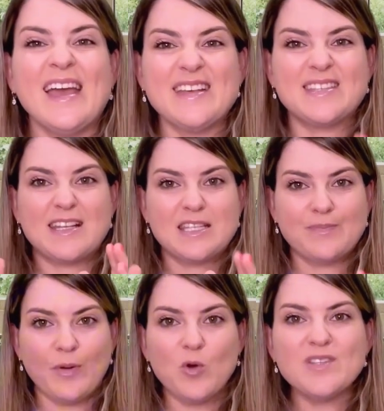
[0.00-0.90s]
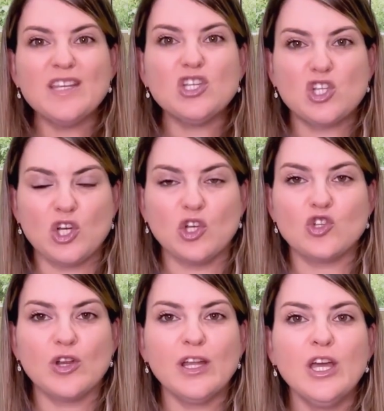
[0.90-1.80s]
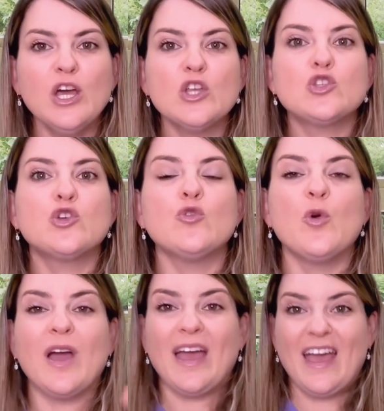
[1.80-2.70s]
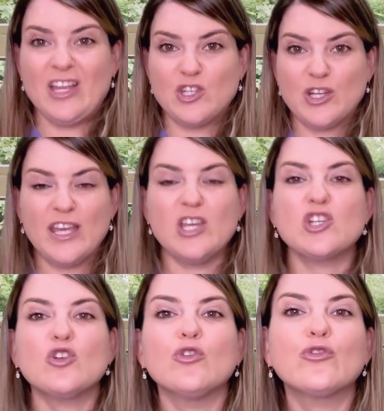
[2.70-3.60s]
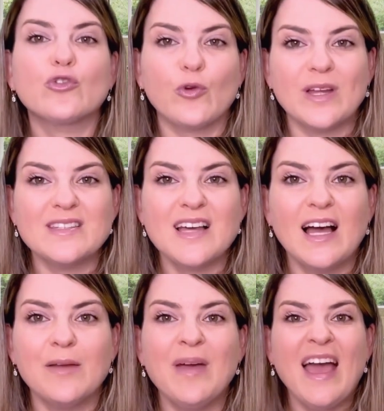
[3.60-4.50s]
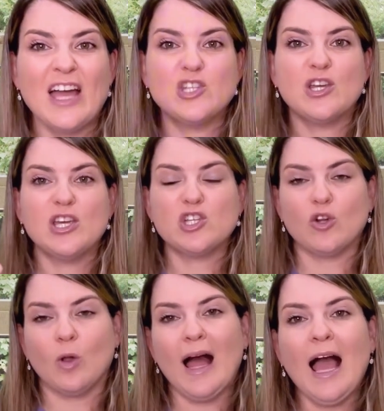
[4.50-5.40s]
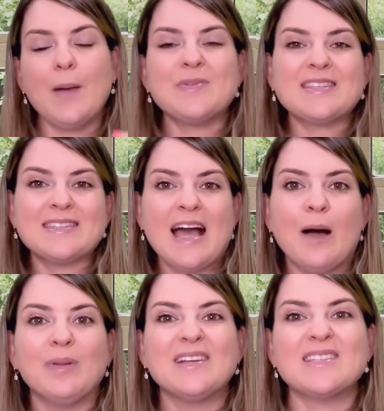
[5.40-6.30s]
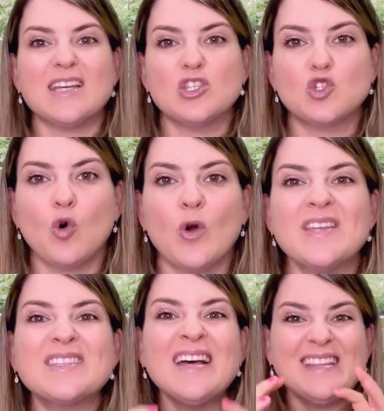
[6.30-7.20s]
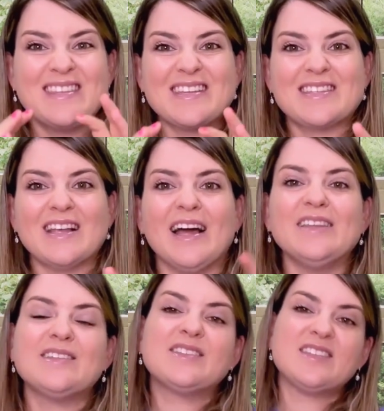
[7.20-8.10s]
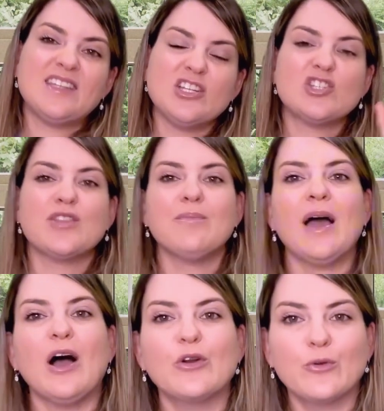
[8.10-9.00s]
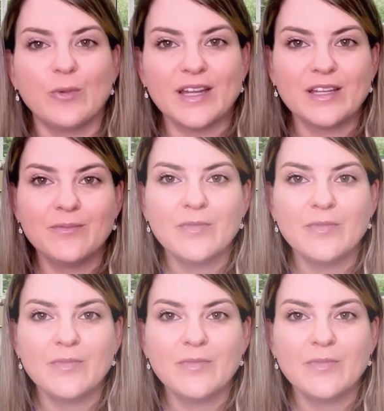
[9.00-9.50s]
is exposing children to educational screen time, educational apps, tablets, and toys designed to teach them how to read.